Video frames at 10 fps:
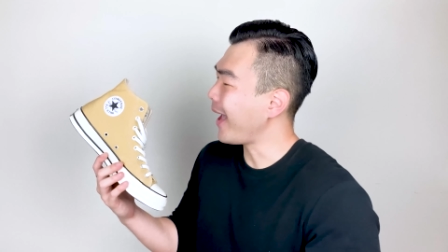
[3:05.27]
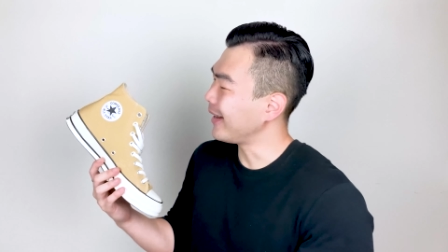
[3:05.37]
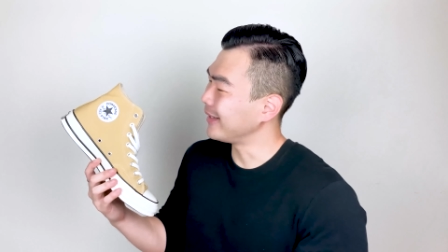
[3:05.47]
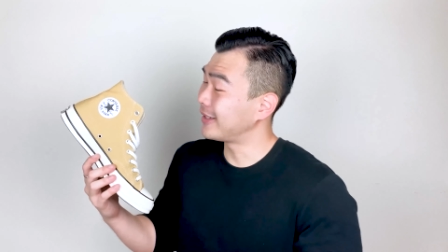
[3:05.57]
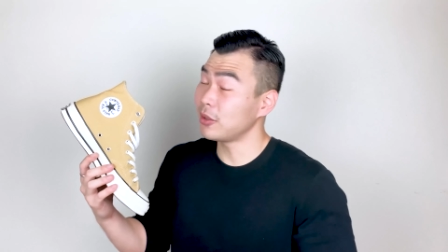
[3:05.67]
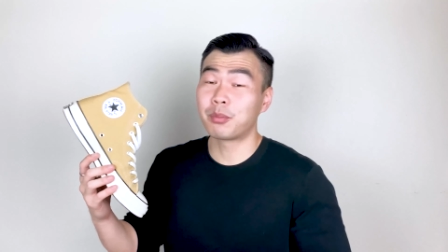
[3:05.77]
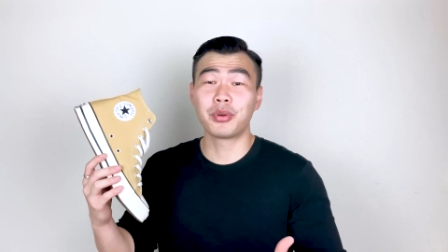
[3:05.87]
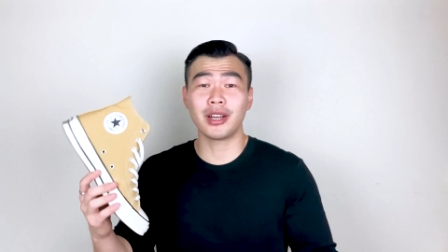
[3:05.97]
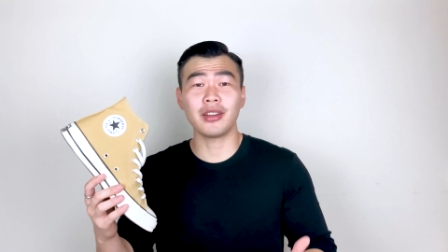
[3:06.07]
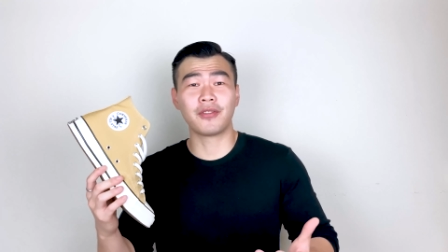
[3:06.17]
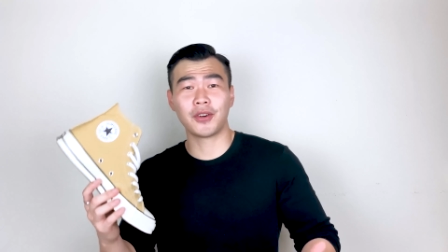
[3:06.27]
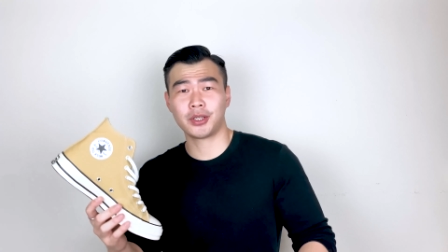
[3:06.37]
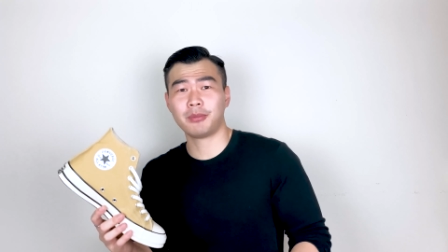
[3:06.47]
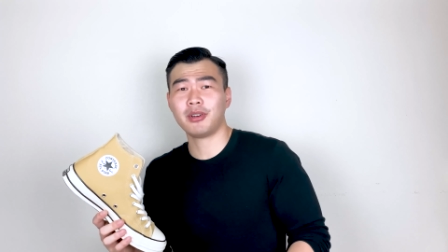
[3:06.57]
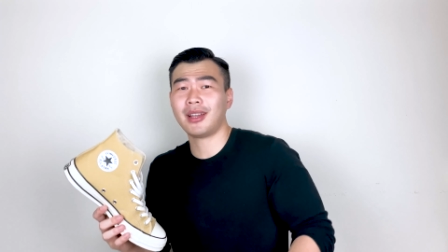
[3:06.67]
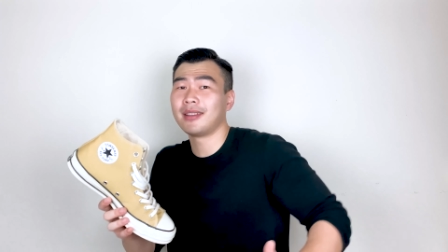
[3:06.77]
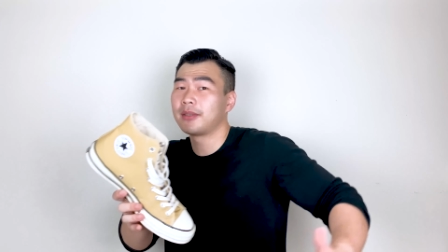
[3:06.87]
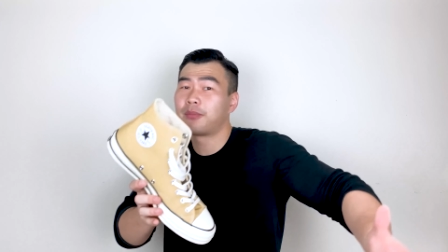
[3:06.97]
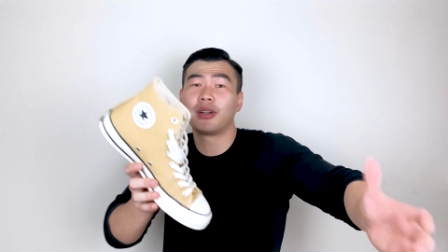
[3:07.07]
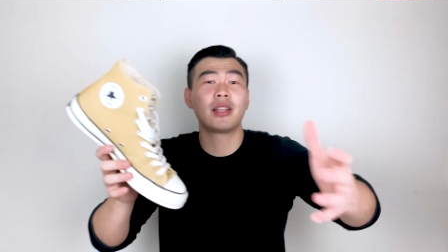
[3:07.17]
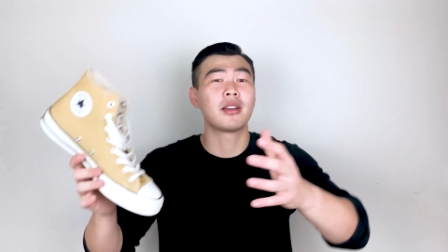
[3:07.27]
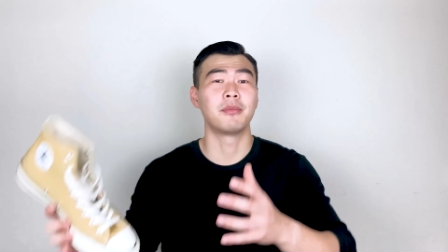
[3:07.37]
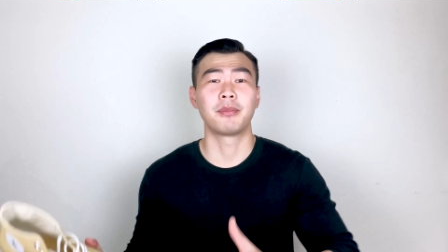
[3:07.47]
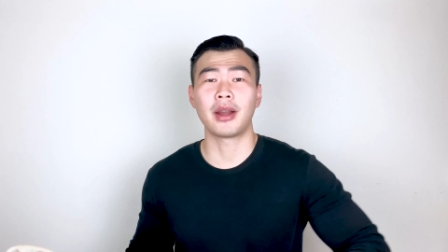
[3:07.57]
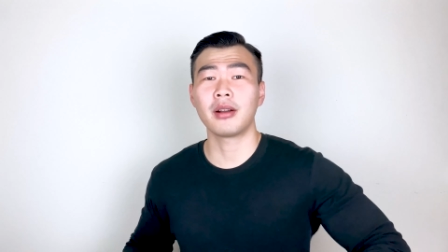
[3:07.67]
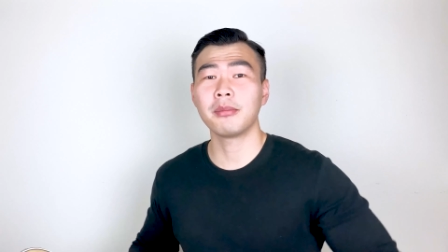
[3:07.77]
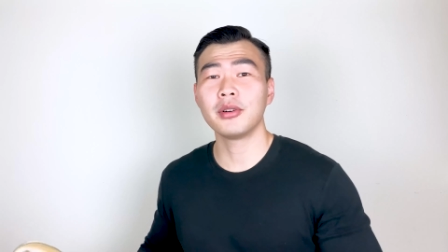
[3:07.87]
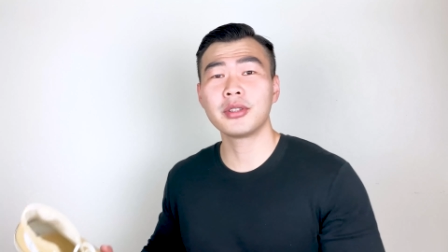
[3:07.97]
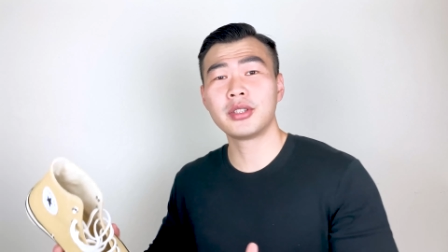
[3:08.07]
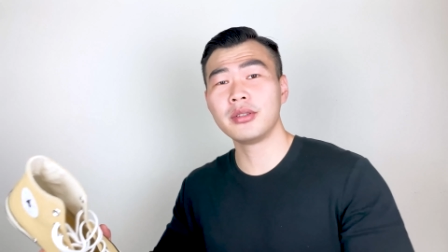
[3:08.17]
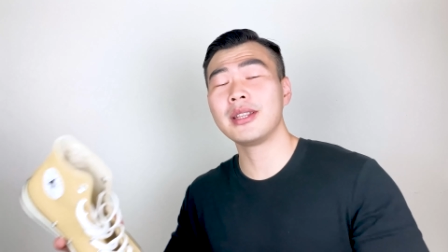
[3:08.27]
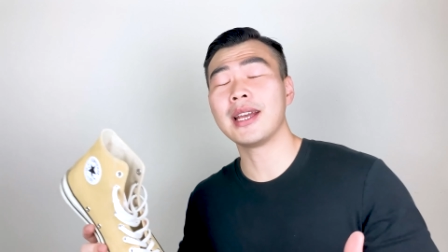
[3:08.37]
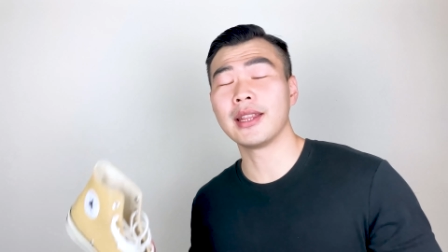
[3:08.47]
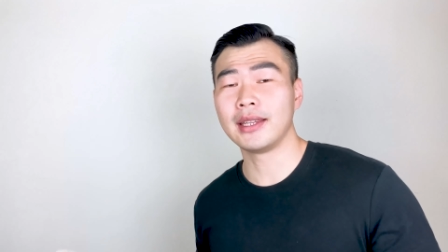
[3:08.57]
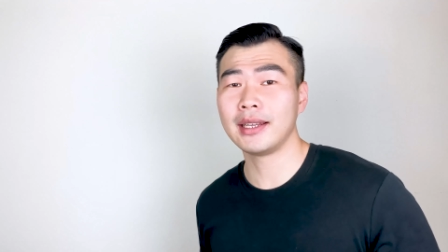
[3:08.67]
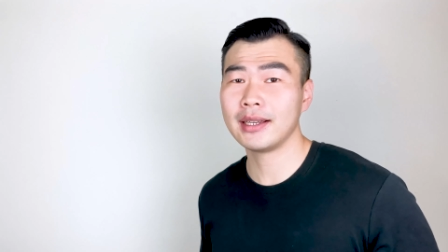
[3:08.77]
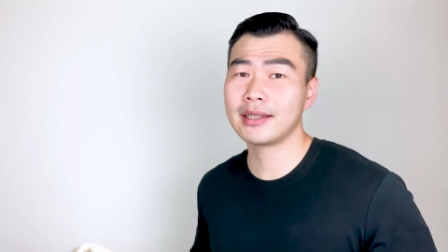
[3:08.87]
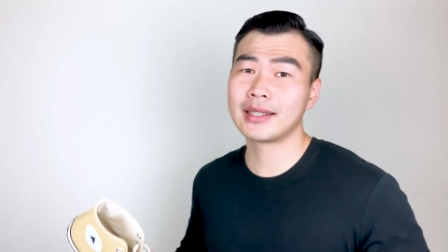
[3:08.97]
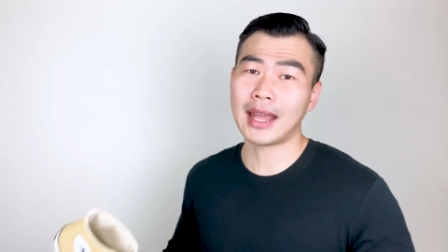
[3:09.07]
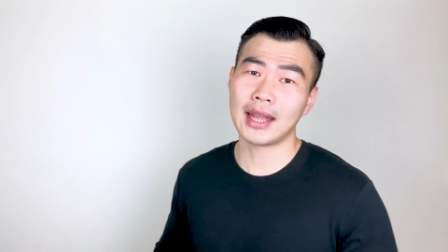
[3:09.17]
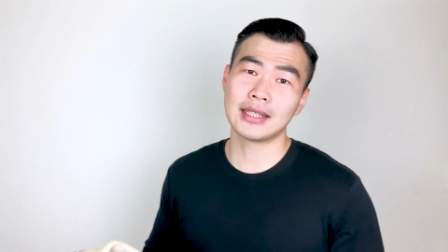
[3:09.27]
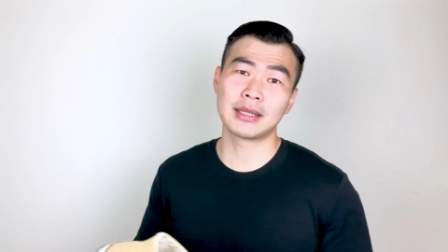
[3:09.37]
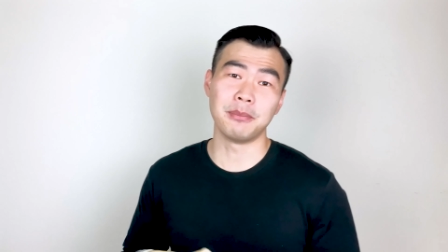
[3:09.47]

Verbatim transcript: bad, it's still pretty affordable and it's pretty comparable to the Adidas Stan